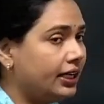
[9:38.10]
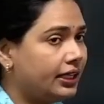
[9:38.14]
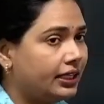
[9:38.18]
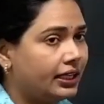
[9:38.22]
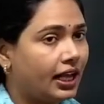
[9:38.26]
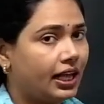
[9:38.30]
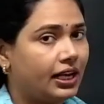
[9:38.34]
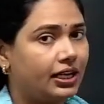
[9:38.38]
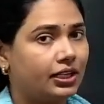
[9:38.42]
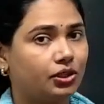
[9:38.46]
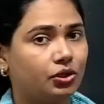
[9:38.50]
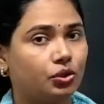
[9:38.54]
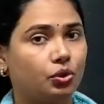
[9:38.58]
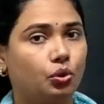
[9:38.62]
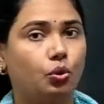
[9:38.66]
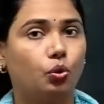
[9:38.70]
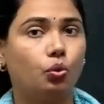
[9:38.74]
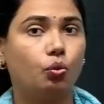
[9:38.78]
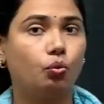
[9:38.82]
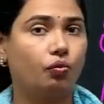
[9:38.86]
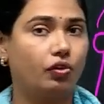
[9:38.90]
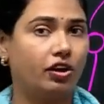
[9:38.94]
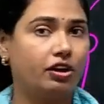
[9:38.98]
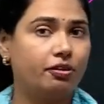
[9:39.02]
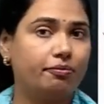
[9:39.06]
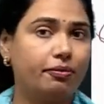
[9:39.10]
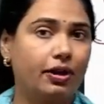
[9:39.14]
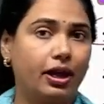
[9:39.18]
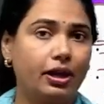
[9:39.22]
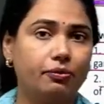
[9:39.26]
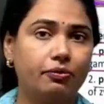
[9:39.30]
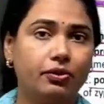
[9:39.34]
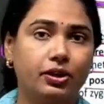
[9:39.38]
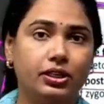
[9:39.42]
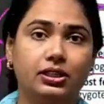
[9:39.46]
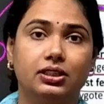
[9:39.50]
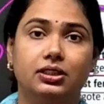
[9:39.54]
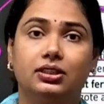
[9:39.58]
telling you one by
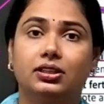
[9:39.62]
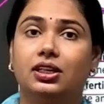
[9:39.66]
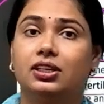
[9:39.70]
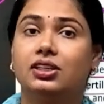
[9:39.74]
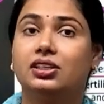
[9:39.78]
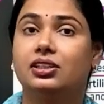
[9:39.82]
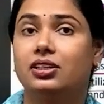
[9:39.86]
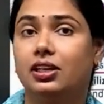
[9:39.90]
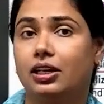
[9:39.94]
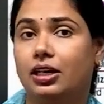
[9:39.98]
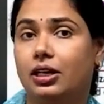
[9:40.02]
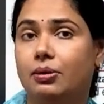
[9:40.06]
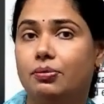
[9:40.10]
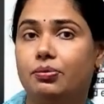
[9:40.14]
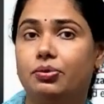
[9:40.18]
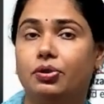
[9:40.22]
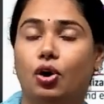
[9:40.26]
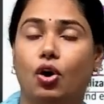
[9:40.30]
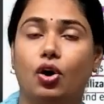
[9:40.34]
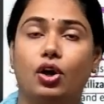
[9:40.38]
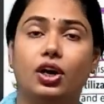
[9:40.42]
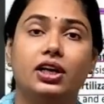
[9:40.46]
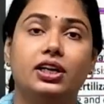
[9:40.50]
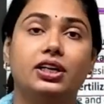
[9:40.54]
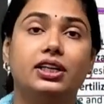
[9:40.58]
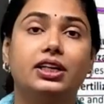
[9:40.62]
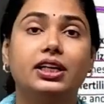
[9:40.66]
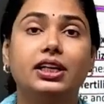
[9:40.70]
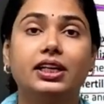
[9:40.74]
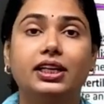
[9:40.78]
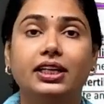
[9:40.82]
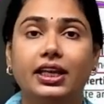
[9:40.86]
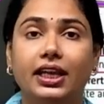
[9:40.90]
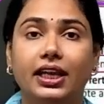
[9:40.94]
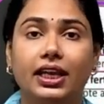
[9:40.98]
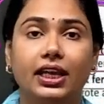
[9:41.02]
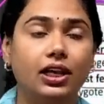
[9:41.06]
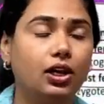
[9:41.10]
one the terms or a
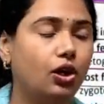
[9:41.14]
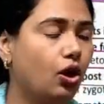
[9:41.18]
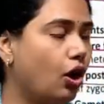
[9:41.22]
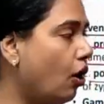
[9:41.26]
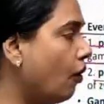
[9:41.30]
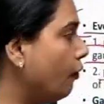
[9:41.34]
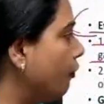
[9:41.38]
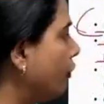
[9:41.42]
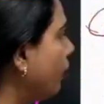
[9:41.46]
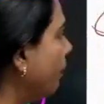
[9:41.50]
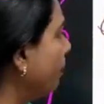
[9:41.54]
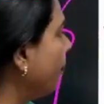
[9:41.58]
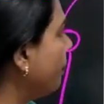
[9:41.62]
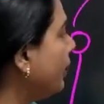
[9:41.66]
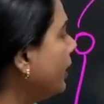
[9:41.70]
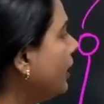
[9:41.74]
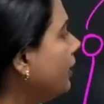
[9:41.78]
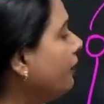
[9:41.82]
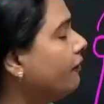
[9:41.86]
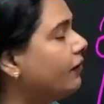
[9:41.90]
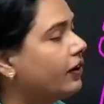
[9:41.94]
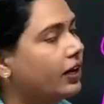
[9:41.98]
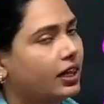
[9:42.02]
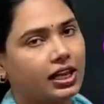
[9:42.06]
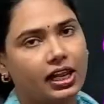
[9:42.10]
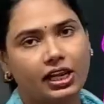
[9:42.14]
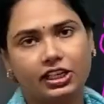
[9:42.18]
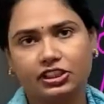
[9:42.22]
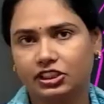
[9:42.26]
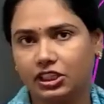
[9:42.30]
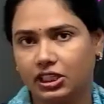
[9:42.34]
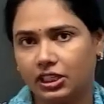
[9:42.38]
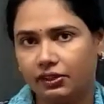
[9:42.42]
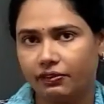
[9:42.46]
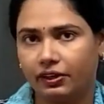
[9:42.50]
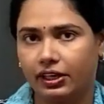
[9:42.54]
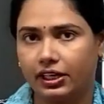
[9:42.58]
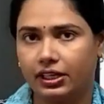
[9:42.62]
detail of a pre-fertilization
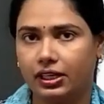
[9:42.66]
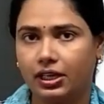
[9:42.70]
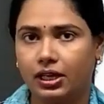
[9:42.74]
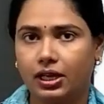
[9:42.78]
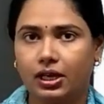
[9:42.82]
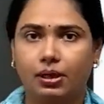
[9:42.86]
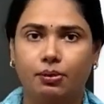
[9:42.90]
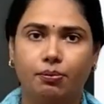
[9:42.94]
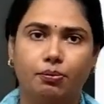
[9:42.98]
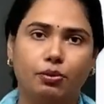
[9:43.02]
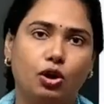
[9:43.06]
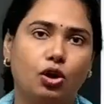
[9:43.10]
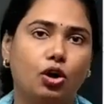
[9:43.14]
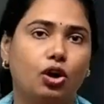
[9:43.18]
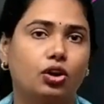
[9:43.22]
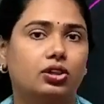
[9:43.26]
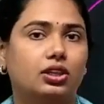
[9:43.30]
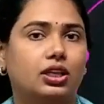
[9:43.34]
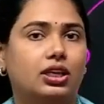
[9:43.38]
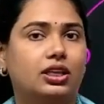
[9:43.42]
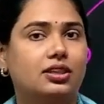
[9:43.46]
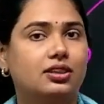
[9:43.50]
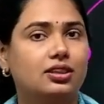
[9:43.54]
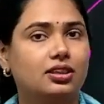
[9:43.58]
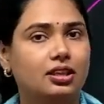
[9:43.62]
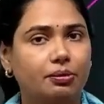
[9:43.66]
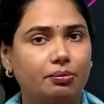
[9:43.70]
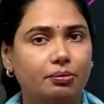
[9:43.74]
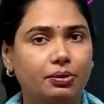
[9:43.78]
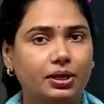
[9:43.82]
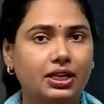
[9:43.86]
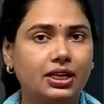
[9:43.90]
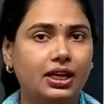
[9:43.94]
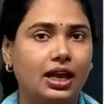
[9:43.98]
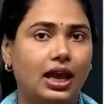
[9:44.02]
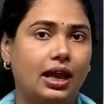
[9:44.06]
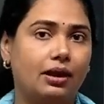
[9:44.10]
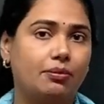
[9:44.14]
event, because in summary
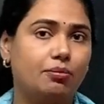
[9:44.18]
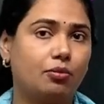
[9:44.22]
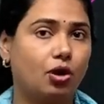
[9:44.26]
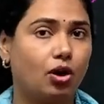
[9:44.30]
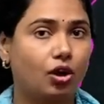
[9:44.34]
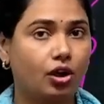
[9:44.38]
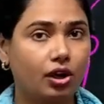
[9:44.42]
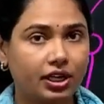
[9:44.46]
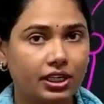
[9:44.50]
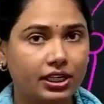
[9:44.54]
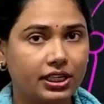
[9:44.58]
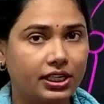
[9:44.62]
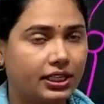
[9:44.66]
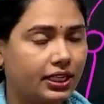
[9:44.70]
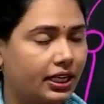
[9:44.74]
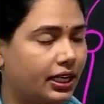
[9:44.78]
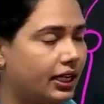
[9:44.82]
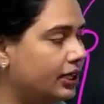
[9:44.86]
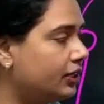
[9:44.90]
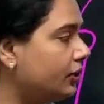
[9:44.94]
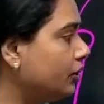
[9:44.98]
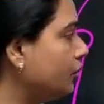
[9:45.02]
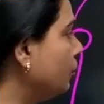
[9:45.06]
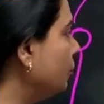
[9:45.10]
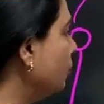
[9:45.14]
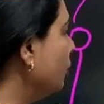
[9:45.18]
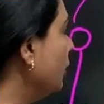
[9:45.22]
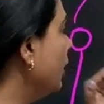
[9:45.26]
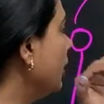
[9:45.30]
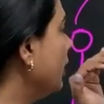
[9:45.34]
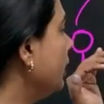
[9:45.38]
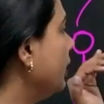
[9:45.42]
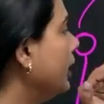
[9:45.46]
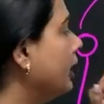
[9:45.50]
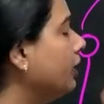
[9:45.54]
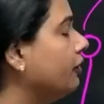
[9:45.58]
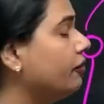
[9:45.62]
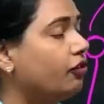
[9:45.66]
I'm already telling you
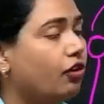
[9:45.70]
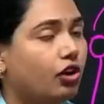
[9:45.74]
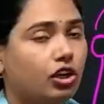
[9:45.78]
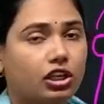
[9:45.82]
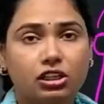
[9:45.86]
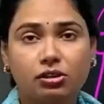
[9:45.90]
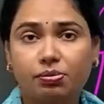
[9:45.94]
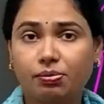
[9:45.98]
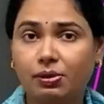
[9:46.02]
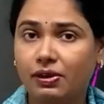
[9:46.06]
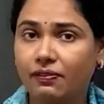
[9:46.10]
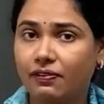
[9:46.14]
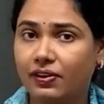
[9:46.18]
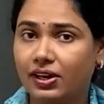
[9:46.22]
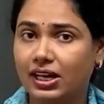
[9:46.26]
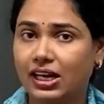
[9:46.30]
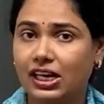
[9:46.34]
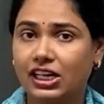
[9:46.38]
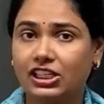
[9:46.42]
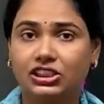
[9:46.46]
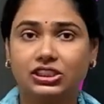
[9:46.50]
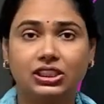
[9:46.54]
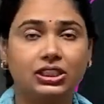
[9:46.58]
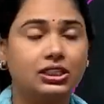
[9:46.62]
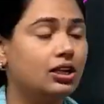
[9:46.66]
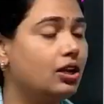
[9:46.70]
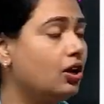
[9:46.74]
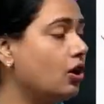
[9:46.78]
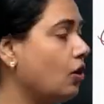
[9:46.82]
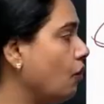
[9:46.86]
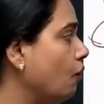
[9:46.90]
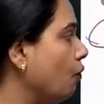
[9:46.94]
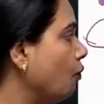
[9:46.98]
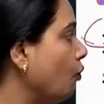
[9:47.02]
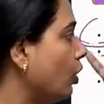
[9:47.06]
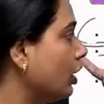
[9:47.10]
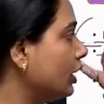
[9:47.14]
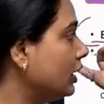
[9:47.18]
that what is pre-fertilization,
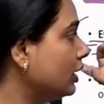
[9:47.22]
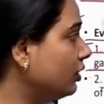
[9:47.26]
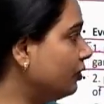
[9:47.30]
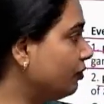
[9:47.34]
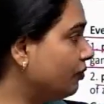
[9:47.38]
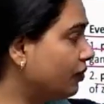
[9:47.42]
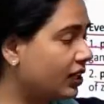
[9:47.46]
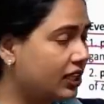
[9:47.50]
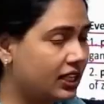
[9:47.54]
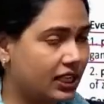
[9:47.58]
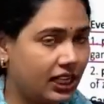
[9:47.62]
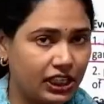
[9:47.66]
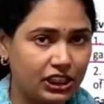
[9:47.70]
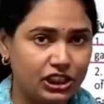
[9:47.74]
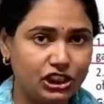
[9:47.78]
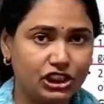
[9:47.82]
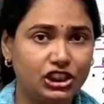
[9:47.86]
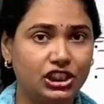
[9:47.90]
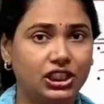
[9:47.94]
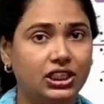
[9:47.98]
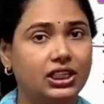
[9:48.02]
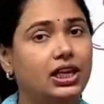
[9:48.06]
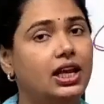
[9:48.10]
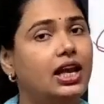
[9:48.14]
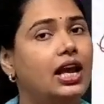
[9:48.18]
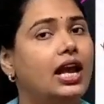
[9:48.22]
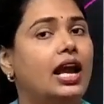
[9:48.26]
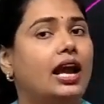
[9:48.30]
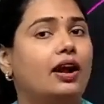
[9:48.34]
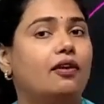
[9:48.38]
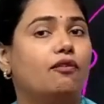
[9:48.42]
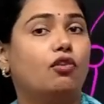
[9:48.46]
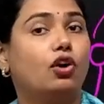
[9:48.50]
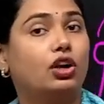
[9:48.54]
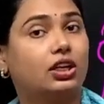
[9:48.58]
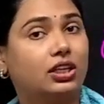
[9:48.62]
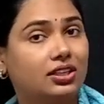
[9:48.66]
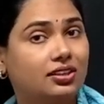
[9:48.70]
what is fertilization,
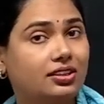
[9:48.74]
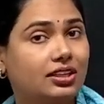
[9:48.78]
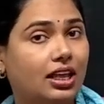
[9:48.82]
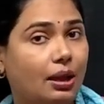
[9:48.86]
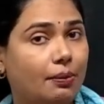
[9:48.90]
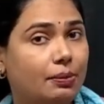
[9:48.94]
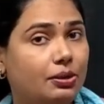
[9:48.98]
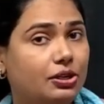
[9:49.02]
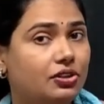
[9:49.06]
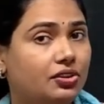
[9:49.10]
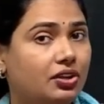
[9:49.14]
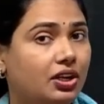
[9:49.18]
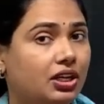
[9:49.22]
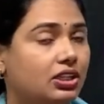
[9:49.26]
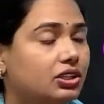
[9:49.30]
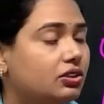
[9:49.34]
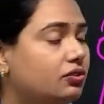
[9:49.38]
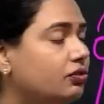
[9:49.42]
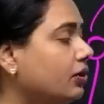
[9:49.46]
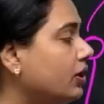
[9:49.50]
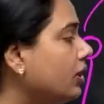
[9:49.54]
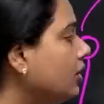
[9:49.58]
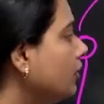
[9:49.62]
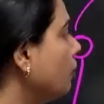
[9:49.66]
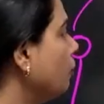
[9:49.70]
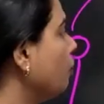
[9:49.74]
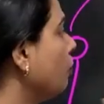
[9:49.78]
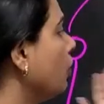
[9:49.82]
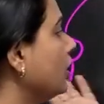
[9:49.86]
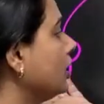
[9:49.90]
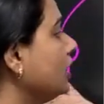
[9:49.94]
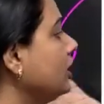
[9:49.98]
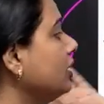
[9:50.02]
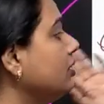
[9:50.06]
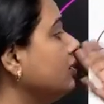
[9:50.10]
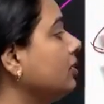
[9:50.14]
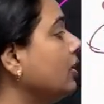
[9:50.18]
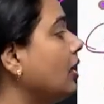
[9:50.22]
what is gamete transfer, what
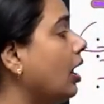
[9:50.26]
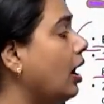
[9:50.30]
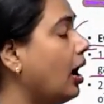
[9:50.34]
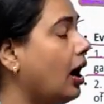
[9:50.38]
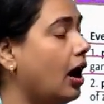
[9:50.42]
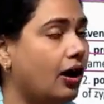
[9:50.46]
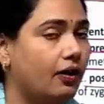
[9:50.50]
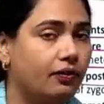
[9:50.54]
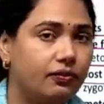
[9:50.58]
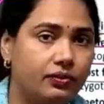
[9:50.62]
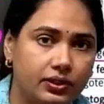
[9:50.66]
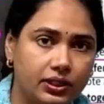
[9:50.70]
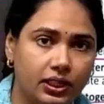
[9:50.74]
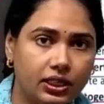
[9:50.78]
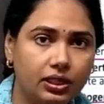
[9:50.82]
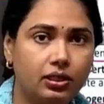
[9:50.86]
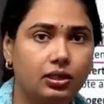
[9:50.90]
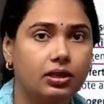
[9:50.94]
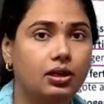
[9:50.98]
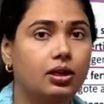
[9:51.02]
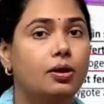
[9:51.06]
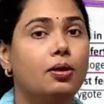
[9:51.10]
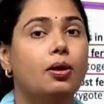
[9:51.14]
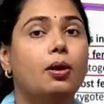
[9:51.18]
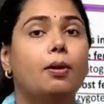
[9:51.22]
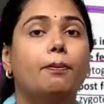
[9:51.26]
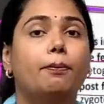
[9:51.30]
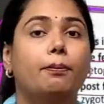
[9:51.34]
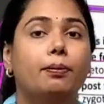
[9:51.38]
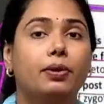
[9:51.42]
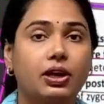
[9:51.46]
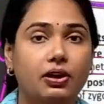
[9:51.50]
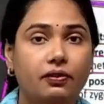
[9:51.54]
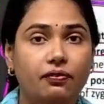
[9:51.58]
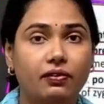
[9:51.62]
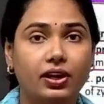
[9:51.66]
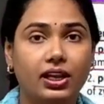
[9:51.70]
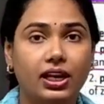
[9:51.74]
is after
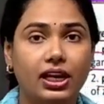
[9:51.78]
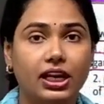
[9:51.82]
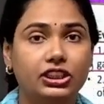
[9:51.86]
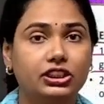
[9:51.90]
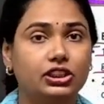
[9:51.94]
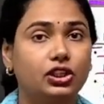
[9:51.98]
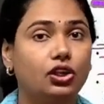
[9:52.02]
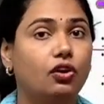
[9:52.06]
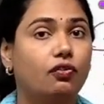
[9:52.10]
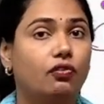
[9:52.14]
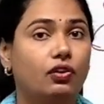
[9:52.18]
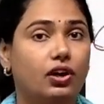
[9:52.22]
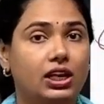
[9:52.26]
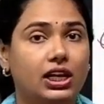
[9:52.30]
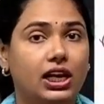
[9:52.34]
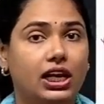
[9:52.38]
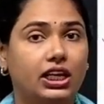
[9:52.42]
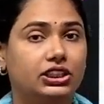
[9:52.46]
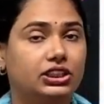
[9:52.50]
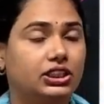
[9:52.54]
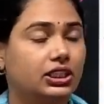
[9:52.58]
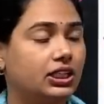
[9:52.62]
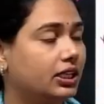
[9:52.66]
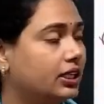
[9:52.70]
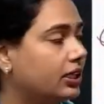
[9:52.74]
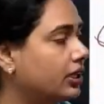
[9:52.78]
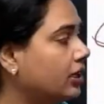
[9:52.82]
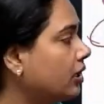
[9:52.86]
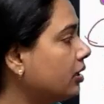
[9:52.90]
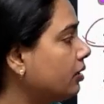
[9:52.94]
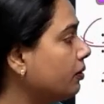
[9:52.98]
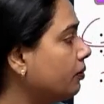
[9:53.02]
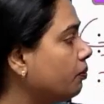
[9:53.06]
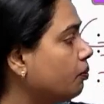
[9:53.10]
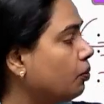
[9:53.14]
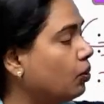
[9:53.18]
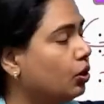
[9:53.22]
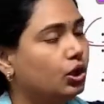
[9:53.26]
pre-fertilization or fertilization occur,
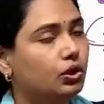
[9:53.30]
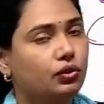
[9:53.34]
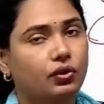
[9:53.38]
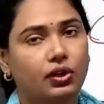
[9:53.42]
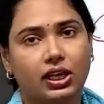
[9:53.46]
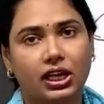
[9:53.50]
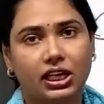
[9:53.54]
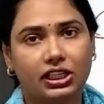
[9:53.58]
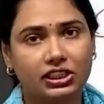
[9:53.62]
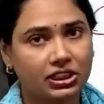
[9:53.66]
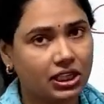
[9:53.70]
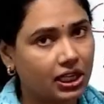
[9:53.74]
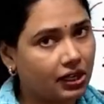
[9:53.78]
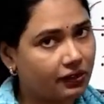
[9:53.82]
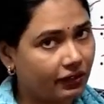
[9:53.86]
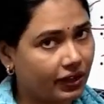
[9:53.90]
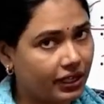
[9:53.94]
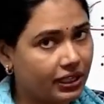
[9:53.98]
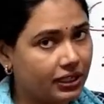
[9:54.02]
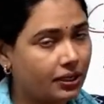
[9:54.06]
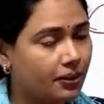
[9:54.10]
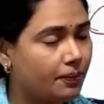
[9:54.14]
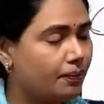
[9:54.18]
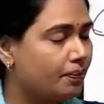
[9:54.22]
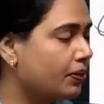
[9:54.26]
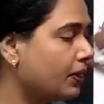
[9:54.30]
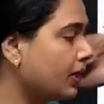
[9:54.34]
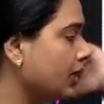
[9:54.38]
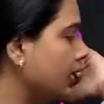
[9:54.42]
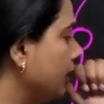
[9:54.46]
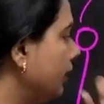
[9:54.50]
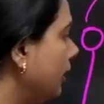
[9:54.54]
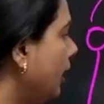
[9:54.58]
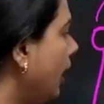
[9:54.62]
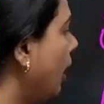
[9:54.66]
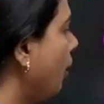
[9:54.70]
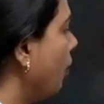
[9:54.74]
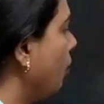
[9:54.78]
post-fertilization event.
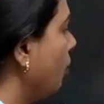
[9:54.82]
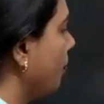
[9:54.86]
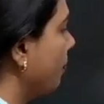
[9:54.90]
Now,